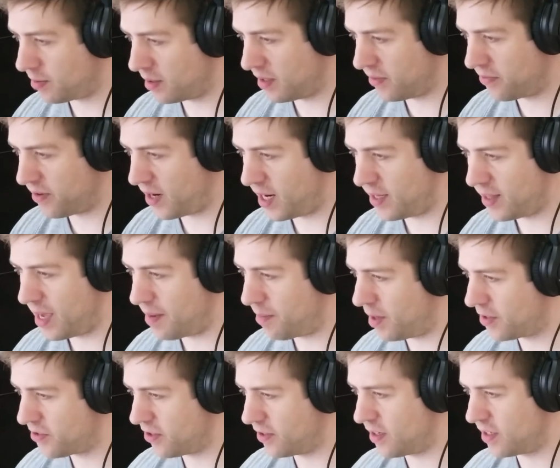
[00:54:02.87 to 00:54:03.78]
find that
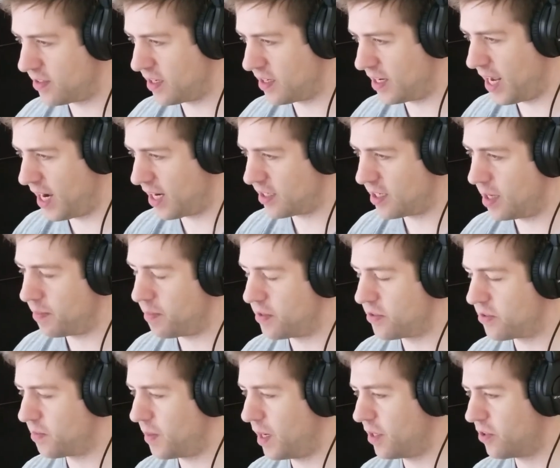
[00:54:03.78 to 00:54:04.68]
muscle doesn't act up
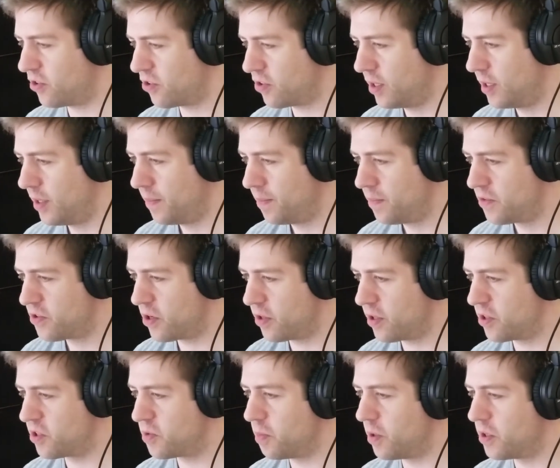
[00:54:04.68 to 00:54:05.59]
as much. So
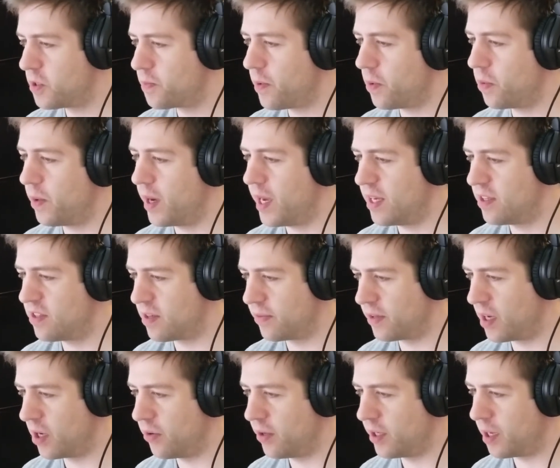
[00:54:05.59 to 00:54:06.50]
there's multiple ways
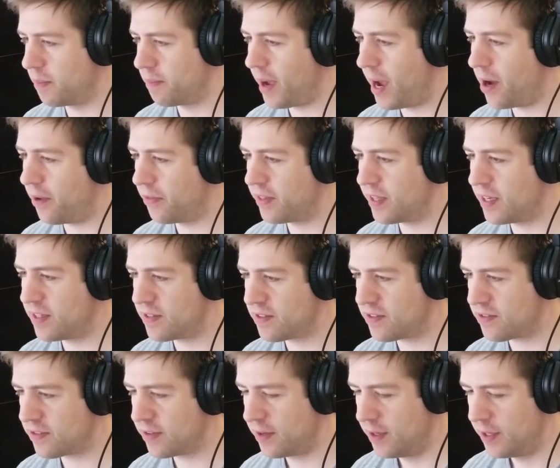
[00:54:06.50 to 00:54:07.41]
of going about
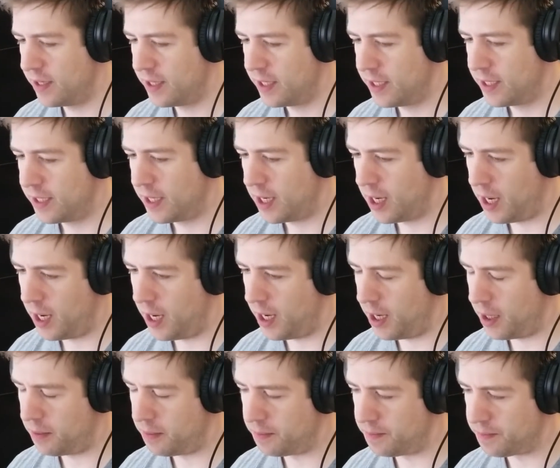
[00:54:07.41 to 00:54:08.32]
this
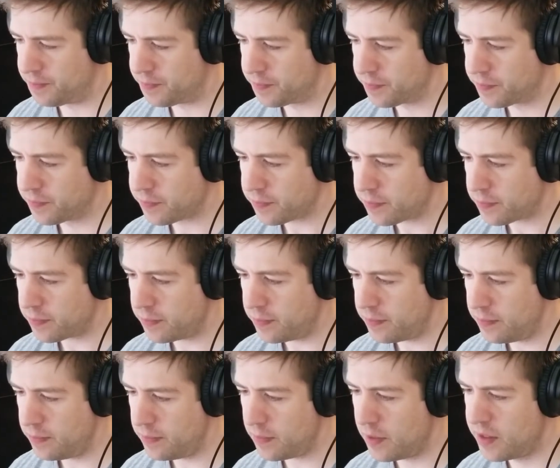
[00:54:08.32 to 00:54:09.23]
um,
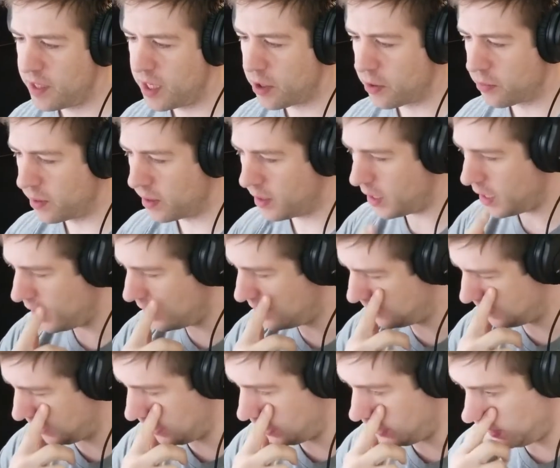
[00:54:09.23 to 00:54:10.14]
that are really
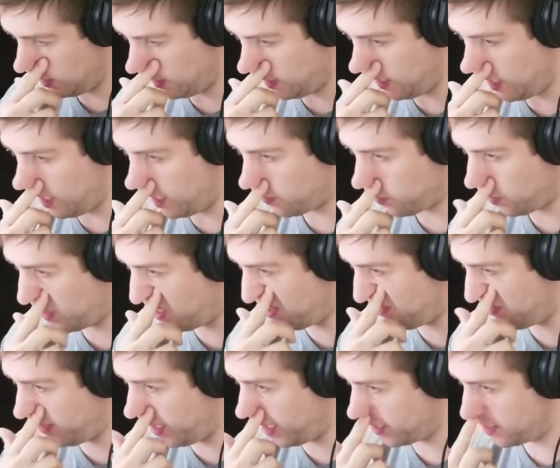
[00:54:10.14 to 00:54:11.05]
easy and really
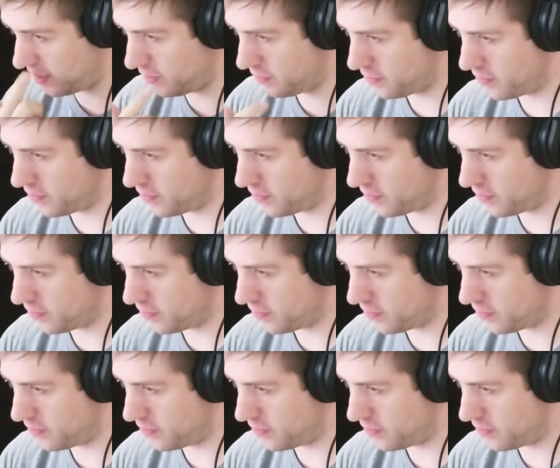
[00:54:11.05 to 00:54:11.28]
effective.